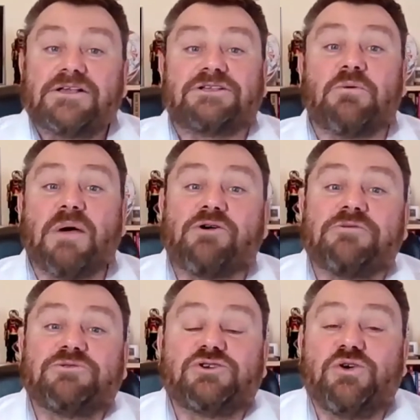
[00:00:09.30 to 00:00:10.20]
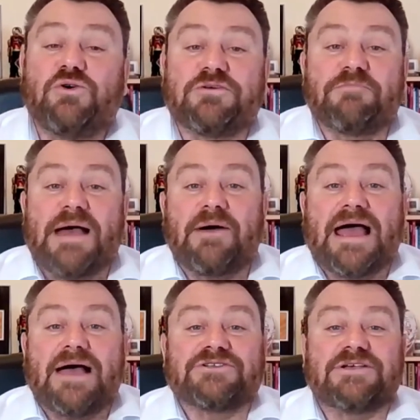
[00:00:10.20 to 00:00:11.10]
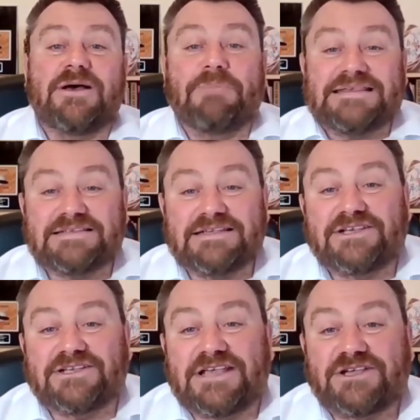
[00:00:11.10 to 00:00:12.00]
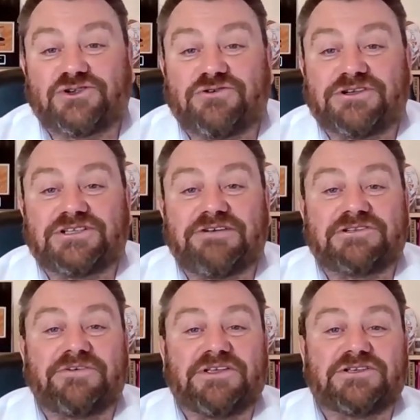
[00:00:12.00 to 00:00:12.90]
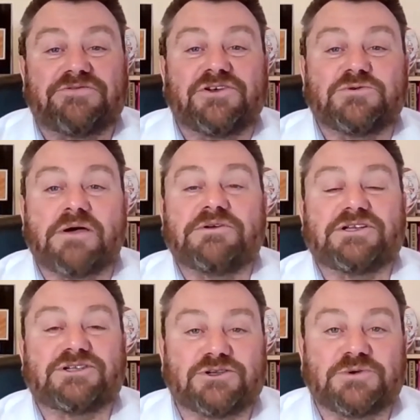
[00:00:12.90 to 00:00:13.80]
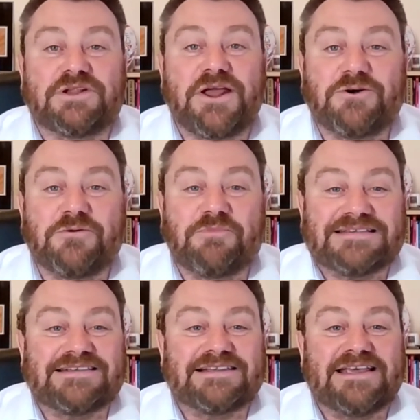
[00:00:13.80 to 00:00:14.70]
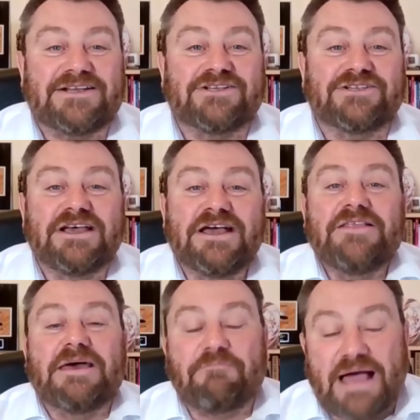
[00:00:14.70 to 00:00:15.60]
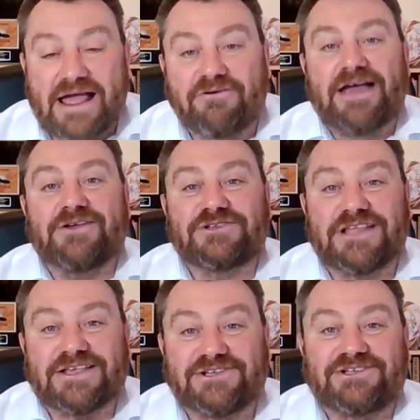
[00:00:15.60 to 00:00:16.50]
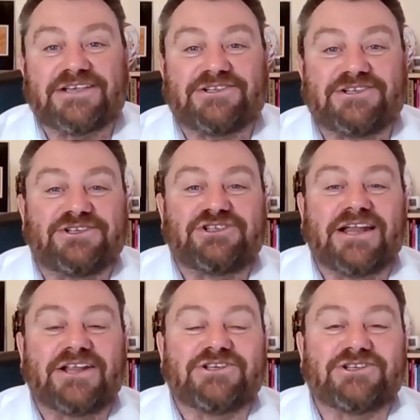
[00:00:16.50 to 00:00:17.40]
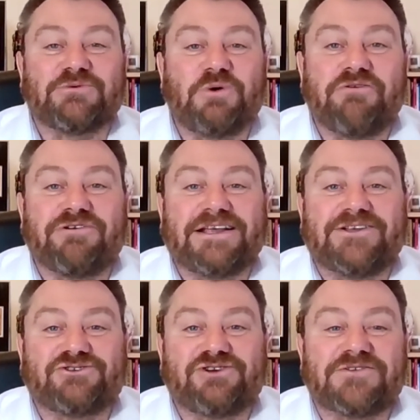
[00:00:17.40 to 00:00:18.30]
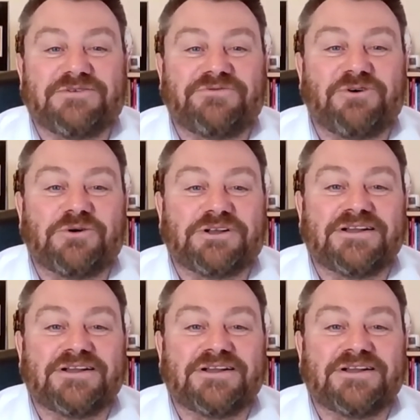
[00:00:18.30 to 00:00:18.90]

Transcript: So welcome to Northern Powerhouses, our business success stories series of interviews where we discuss with local business leaders, their backgrounds, their successes and challenges, and what really drives them forward.